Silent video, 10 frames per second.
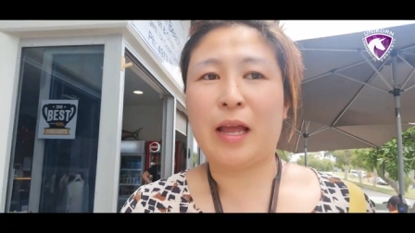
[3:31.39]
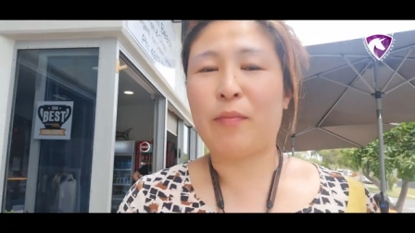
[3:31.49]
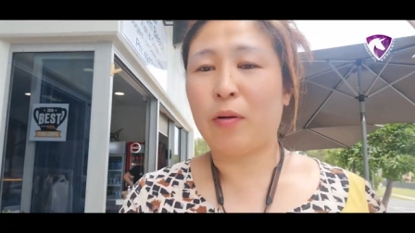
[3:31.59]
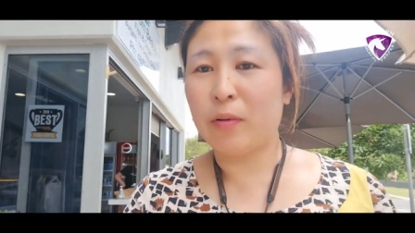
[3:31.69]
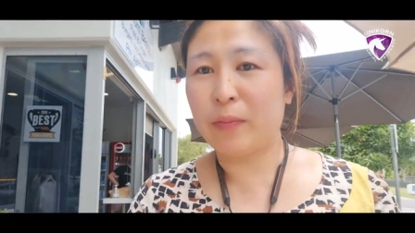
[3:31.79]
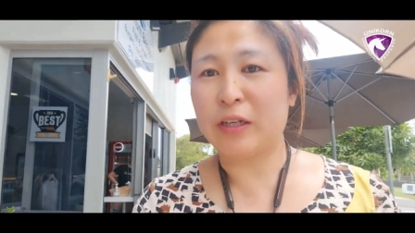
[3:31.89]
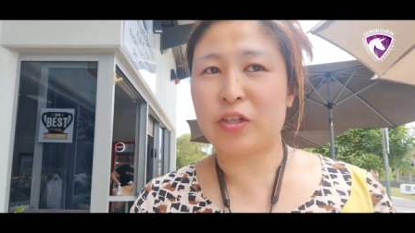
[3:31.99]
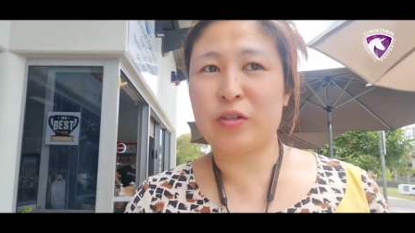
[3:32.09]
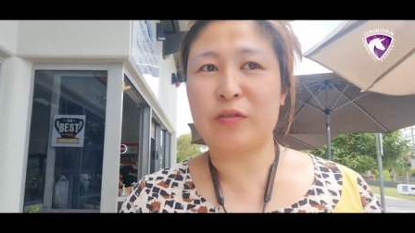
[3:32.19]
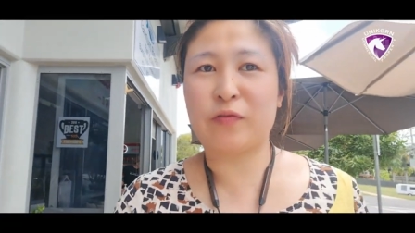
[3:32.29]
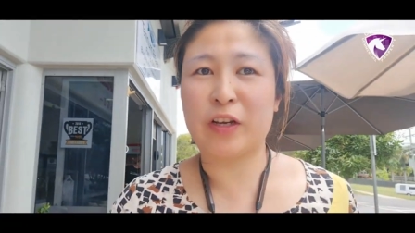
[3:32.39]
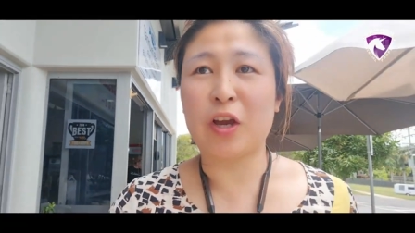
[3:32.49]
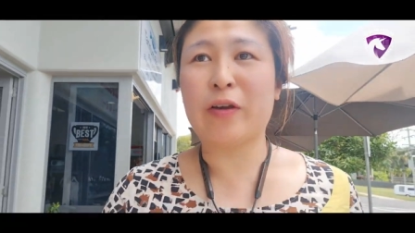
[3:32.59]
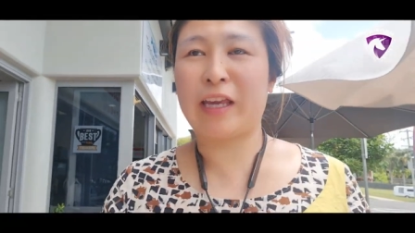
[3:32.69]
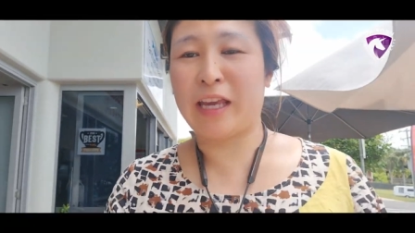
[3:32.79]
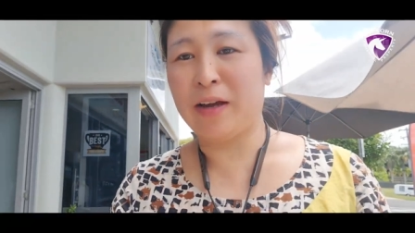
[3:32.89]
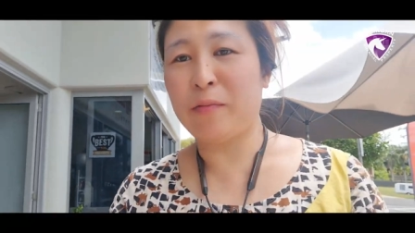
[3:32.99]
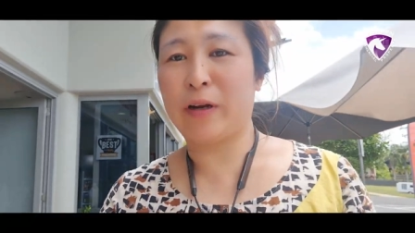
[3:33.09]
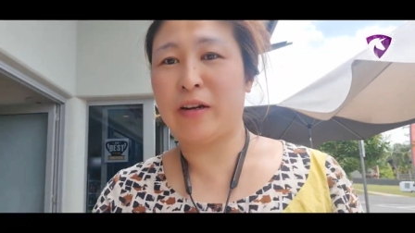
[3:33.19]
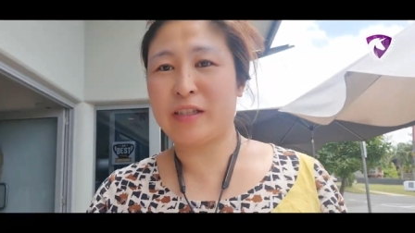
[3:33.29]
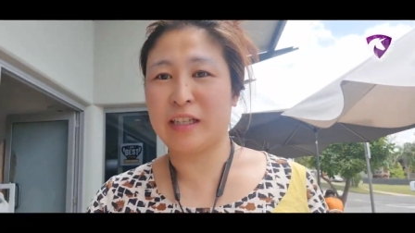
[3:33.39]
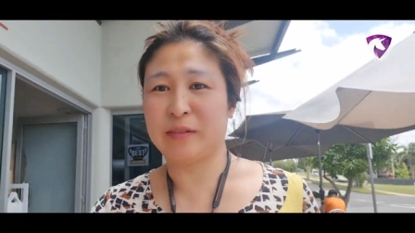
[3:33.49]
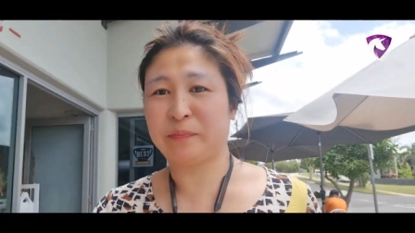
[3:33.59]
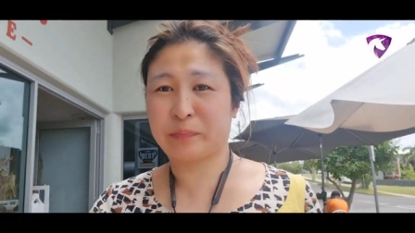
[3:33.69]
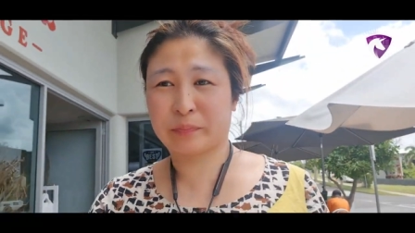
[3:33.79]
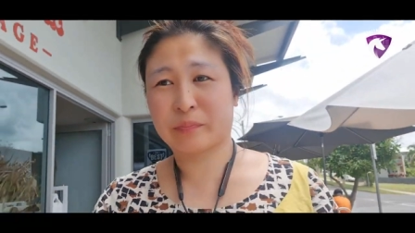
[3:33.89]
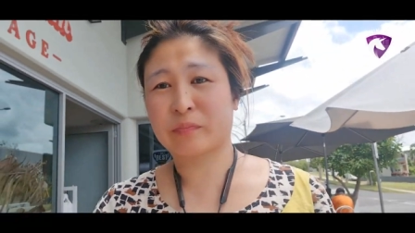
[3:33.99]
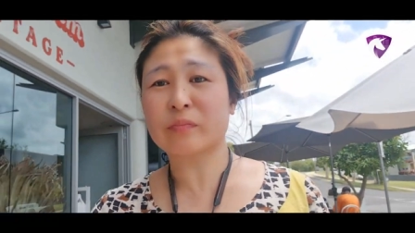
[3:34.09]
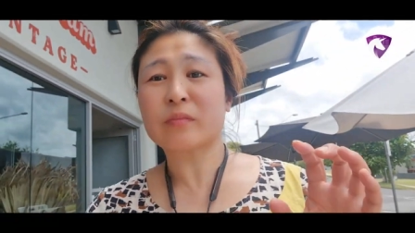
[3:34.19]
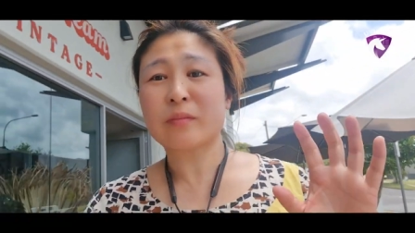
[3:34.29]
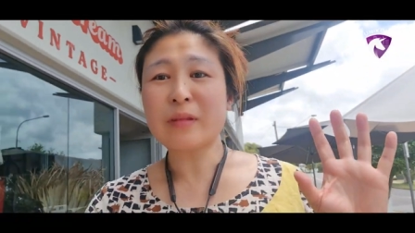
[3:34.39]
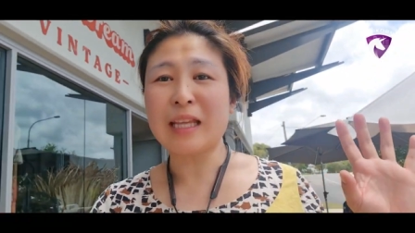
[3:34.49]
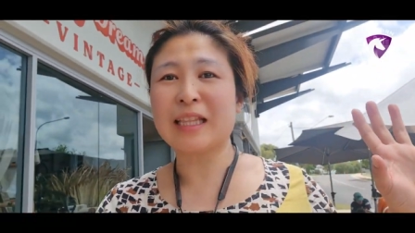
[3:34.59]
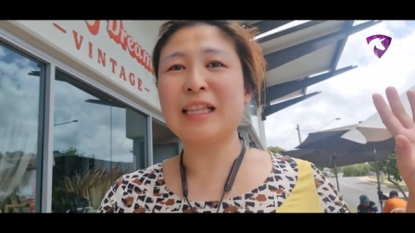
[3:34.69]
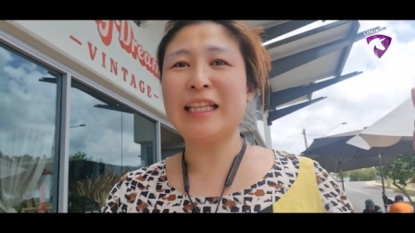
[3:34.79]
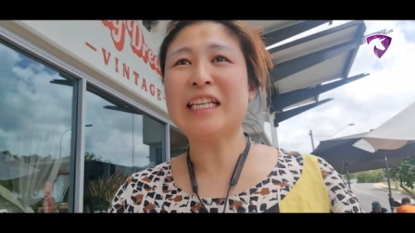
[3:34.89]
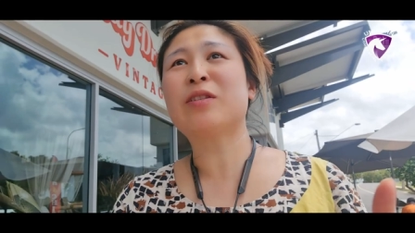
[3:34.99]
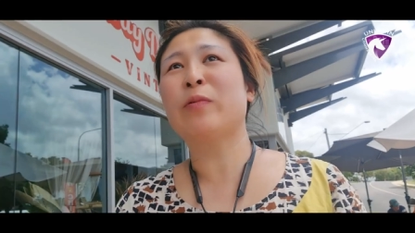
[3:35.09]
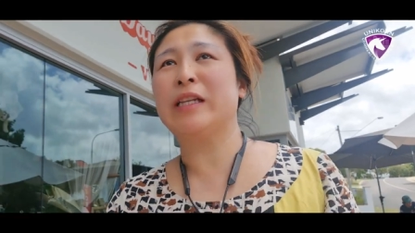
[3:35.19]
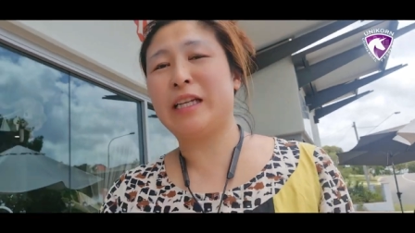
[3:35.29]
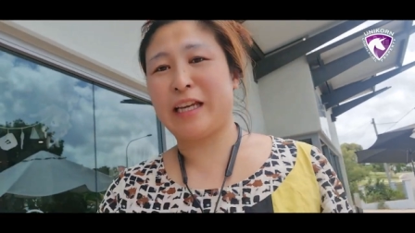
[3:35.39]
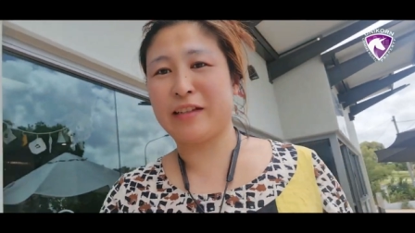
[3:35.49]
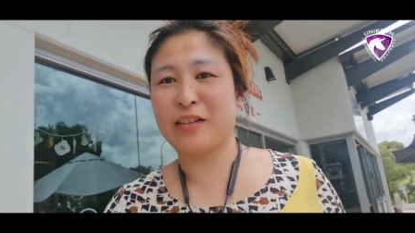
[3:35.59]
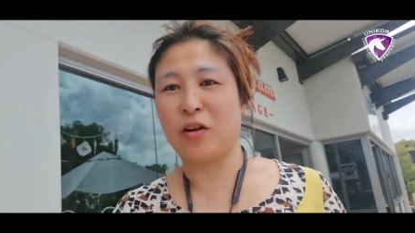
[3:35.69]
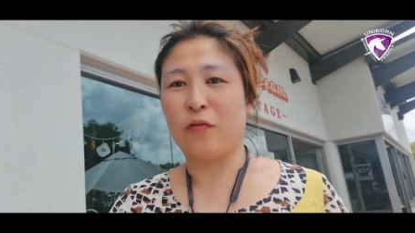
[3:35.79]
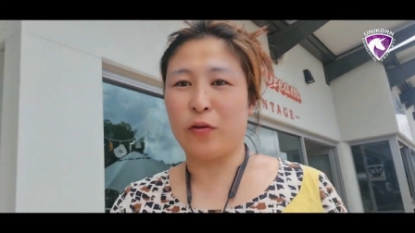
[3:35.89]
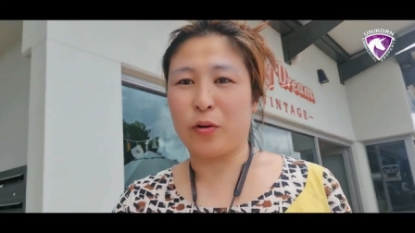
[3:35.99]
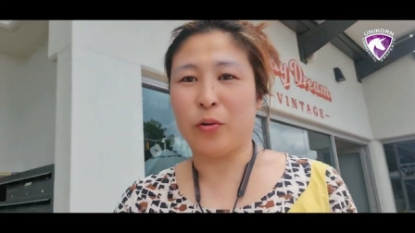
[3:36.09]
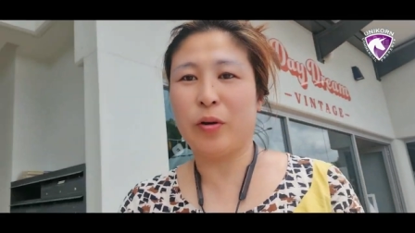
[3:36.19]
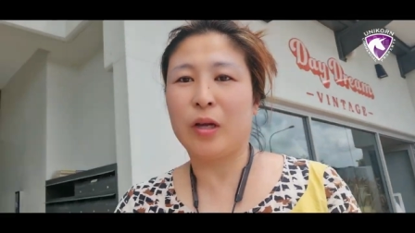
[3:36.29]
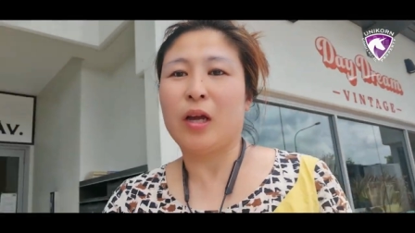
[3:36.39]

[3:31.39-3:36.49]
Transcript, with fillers: and probably do this video here where it's a, the least windiest of it all.